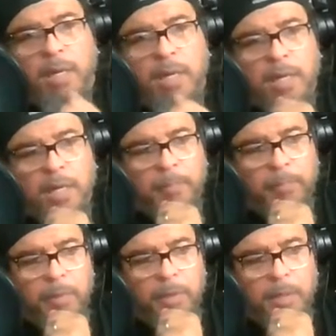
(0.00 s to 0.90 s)

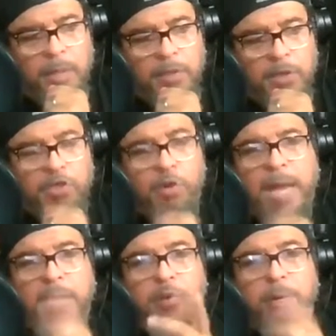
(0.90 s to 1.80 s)
Did you add to